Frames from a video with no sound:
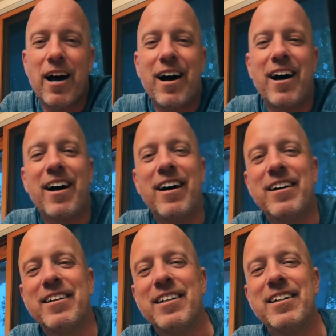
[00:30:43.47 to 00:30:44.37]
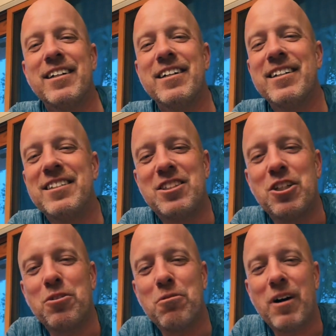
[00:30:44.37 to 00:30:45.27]
Uh,
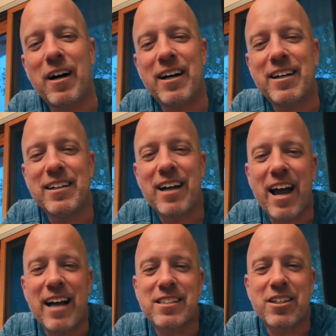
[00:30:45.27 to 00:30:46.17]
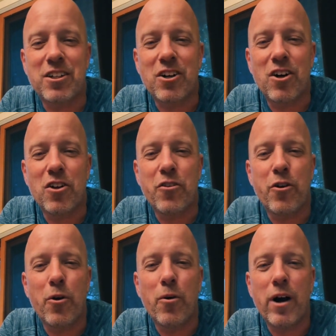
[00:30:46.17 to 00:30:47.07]
to uh, ask a
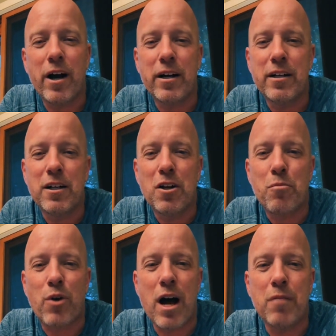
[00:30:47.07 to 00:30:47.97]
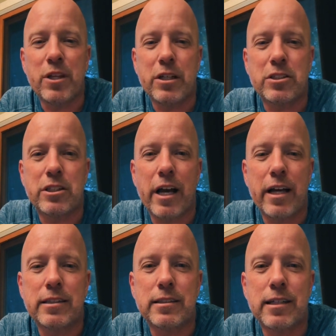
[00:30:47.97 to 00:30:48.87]
girl to uh, prom these
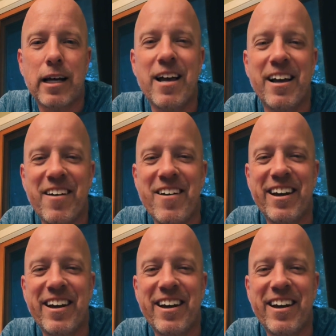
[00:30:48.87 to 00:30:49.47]
days.